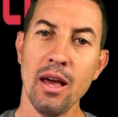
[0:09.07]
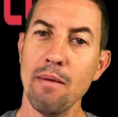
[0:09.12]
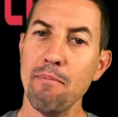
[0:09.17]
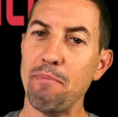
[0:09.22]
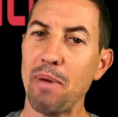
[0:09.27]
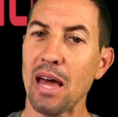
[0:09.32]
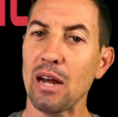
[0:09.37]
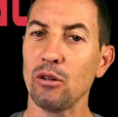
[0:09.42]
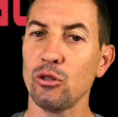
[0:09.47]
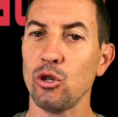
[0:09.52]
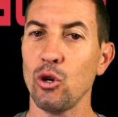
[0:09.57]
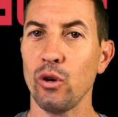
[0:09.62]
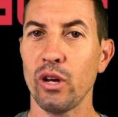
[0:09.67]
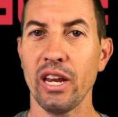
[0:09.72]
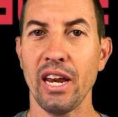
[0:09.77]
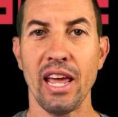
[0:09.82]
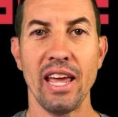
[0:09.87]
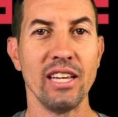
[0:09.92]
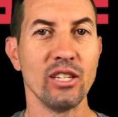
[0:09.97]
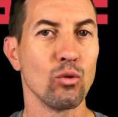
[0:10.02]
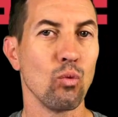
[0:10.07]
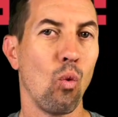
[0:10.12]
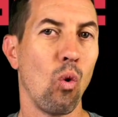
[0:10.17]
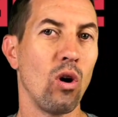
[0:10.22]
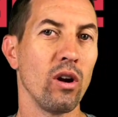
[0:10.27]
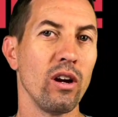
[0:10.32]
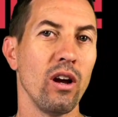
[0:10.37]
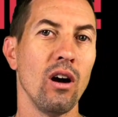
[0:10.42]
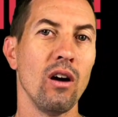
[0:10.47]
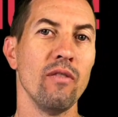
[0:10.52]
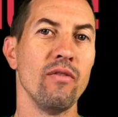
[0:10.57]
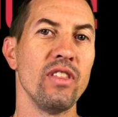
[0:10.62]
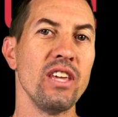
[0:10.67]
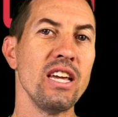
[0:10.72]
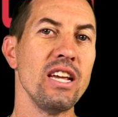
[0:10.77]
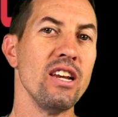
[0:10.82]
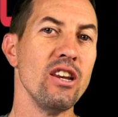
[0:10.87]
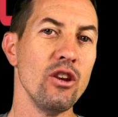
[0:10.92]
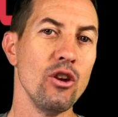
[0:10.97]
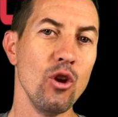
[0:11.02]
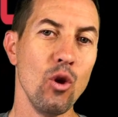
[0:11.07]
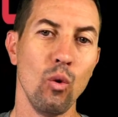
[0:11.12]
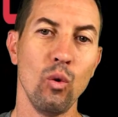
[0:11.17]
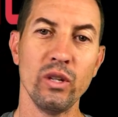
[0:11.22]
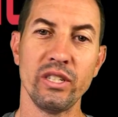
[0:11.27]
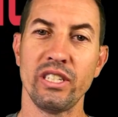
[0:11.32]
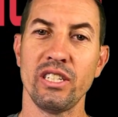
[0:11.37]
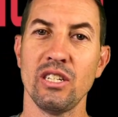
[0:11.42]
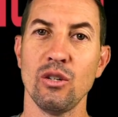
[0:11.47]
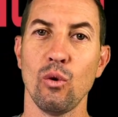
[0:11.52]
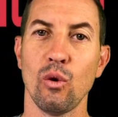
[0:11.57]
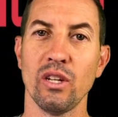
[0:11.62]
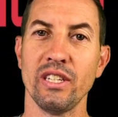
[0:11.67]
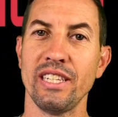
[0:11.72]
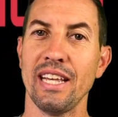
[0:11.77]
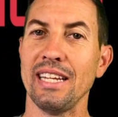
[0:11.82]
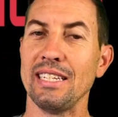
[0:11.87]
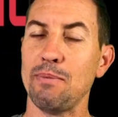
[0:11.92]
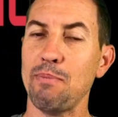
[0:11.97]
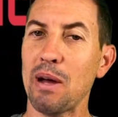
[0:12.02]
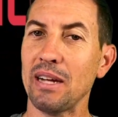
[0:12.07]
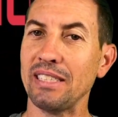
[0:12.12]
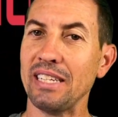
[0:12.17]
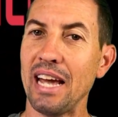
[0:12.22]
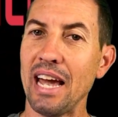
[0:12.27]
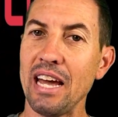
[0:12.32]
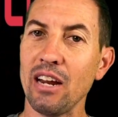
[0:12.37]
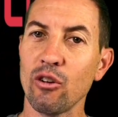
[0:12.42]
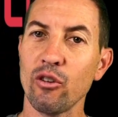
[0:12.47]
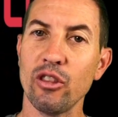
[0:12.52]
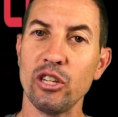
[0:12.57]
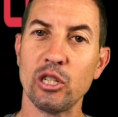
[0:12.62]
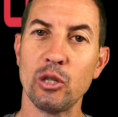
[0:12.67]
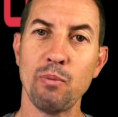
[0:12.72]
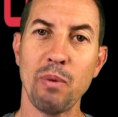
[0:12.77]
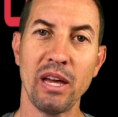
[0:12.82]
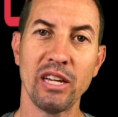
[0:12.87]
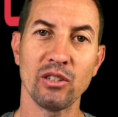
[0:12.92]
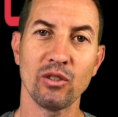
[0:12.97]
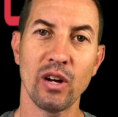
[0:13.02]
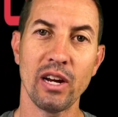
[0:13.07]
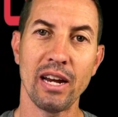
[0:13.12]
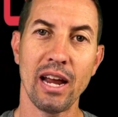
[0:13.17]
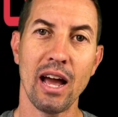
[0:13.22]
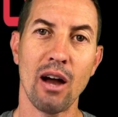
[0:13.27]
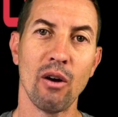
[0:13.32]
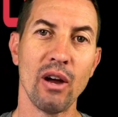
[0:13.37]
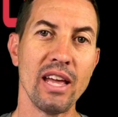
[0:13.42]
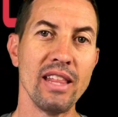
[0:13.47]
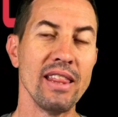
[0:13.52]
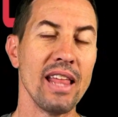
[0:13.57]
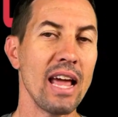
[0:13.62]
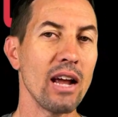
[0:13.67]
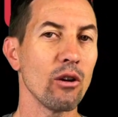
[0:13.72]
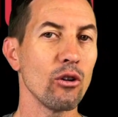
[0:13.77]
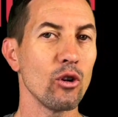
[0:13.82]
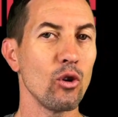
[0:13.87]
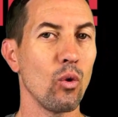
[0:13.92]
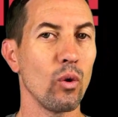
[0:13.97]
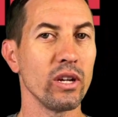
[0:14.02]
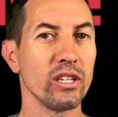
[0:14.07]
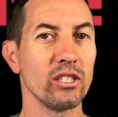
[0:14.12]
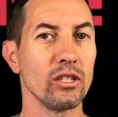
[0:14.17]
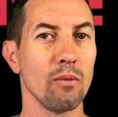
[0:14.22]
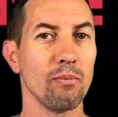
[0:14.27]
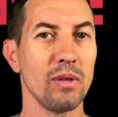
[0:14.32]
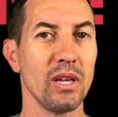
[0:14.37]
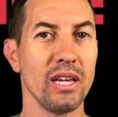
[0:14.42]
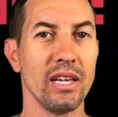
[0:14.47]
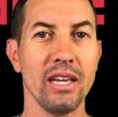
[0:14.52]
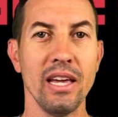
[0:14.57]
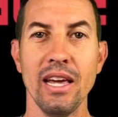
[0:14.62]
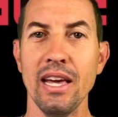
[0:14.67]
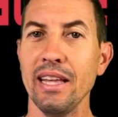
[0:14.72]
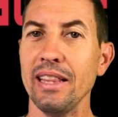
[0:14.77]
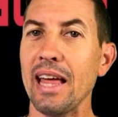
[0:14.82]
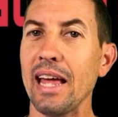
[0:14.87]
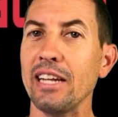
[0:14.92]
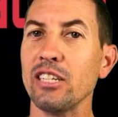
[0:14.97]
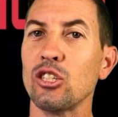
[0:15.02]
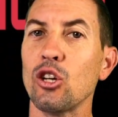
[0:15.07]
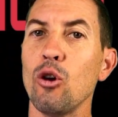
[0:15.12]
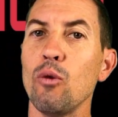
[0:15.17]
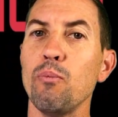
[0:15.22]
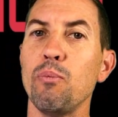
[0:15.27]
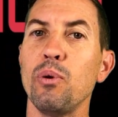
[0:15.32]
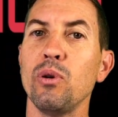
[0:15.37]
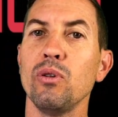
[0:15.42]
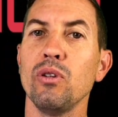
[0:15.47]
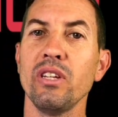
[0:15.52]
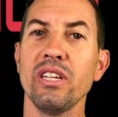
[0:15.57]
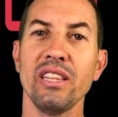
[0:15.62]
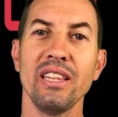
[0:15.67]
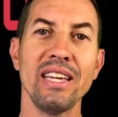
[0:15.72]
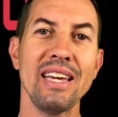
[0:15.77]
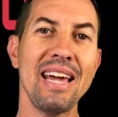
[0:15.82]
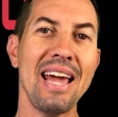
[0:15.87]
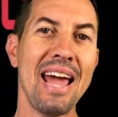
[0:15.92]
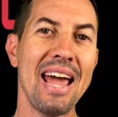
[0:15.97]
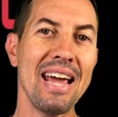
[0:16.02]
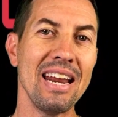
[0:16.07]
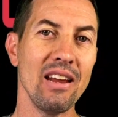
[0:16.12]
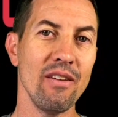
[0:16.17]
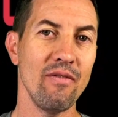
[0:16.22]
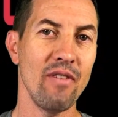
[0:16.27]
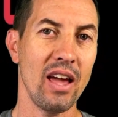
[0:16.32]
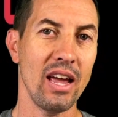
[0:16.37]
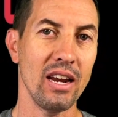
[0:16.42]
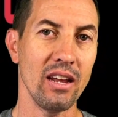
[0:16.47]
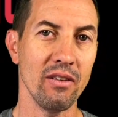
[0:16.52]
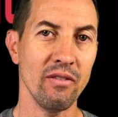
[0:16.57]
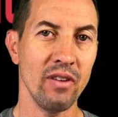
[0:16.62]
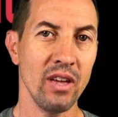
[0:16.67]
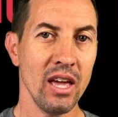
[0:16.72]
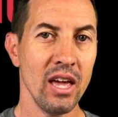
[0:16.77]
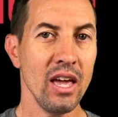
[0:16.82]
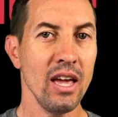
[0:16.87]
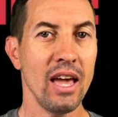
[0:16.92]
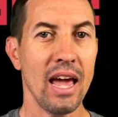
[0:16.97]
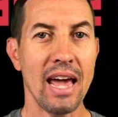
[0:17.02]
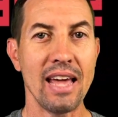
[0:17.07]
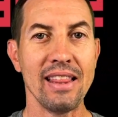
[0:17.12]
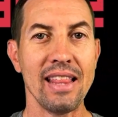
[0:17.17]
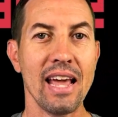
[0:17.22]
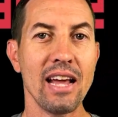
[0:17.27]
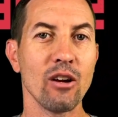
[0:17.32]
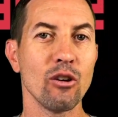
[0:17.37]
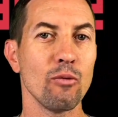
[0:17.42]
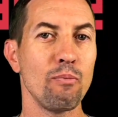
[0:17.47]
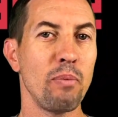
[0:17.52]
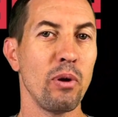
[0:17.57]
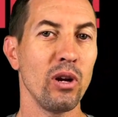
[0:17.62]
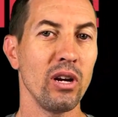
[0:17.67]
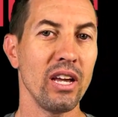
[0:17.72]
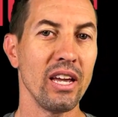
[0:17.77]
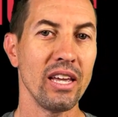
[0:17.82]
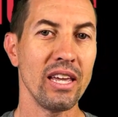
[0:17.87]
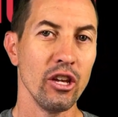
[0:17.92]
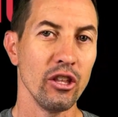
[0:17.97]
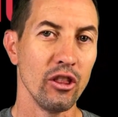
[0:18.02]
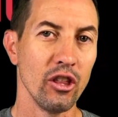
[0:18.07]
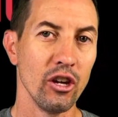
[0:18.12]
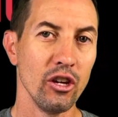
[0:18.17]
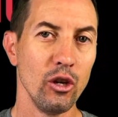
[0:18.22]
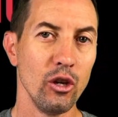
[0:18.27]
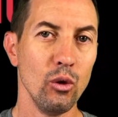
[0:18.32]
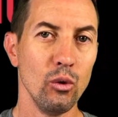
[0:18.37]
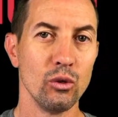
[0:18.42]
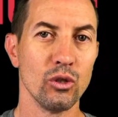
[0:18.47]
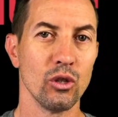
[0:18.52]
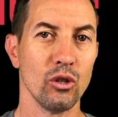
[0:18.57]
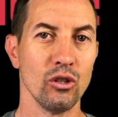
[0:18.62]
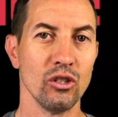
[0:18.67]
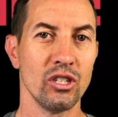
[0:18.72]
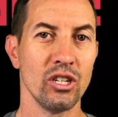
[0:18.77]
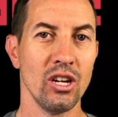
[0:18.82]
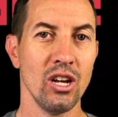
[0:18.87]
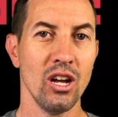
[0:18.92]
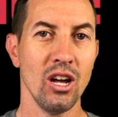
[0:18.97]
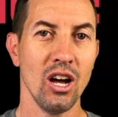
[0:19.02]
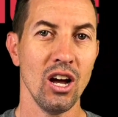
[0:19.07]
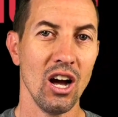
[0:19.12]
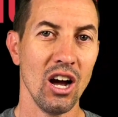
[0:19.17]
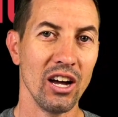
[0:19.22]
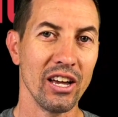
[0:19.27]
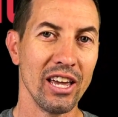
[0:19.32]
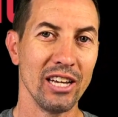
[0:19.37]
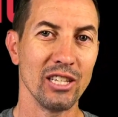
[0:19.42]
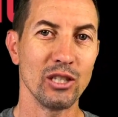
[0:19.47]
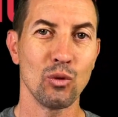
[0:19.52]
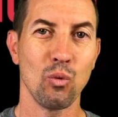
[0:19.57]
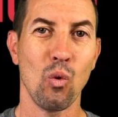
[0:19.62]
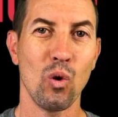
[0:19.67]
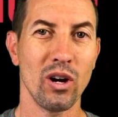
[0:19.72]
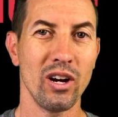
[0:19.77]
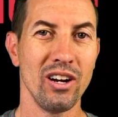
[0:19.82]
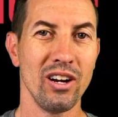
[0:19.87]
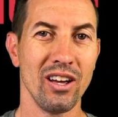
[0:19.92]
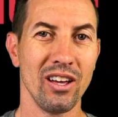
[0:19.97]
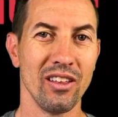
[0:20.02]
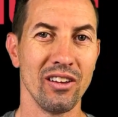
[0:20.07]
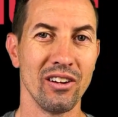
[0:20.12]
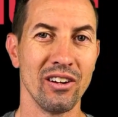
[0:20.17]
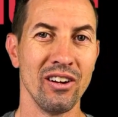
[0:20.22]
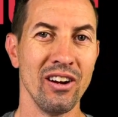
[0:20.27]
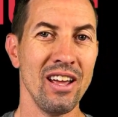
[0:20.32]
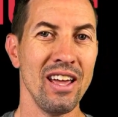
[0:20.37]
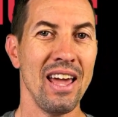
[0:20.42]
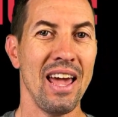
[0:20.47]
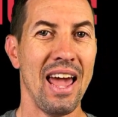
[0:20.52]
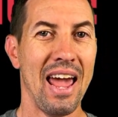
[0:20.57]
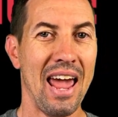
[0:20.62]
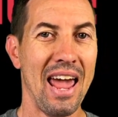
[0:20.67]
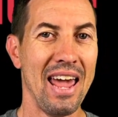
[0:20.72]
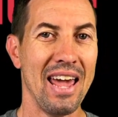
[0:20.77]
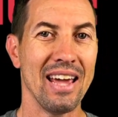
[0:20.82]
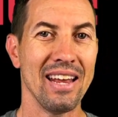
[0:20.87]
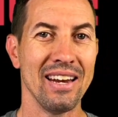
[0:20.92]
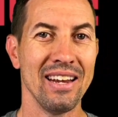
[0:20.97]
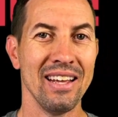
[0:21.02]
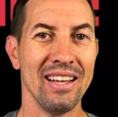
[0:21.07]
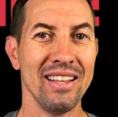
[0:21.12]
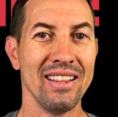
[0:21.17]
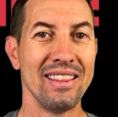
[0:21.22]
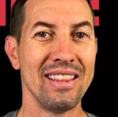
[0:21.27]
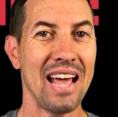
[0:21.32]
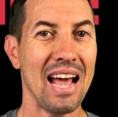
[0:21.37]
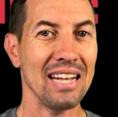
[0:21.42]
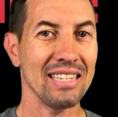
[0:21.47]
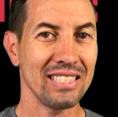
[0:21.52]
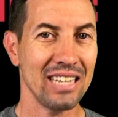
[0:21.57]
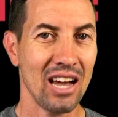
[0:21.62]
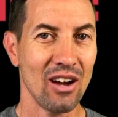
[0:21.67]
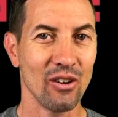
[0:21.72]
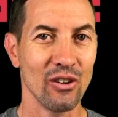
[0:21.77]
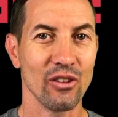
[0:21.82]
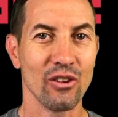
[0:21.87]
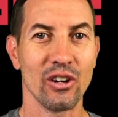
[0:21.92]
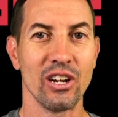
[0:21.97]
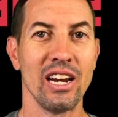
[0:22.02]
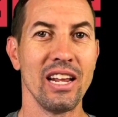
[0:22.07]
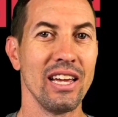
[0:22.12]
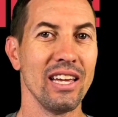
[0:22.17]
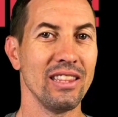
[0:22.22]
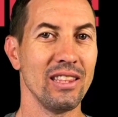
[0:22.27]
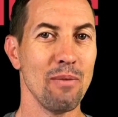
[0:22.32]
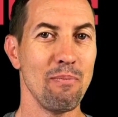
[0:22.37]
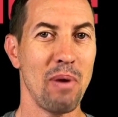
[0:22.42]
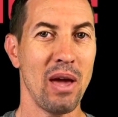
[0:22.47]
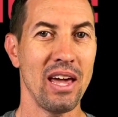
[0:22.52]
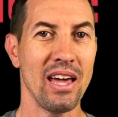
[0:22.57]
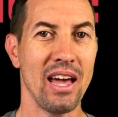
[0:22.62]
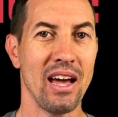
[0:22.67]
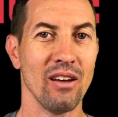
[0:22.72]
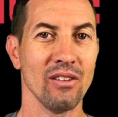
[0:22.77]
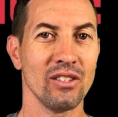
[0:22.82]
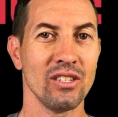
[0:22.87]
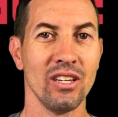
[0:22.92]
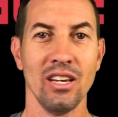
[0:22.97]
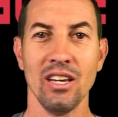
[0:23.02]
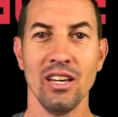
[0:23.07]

Battle Token is one of the newest tokens that's about to enter the space right now, and they are doing something that is completely innovative, and they are putting the users against one another, and that's how they're going to get the payouts.